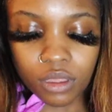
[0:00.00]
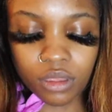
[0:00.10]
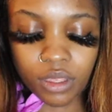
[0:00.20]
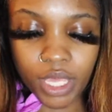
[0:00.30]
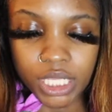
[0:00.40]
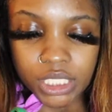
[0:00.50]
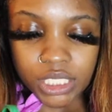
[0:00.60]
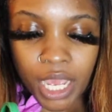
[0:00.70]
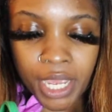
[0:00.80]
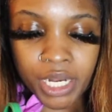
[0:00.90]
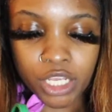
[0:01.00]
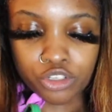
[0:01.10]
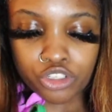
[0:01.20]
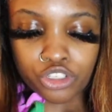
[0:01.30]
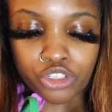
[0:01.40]
The inside
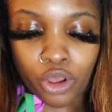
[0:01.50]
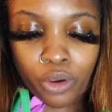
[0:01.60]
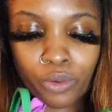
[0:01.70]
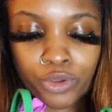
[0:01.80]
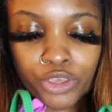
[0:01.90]
is so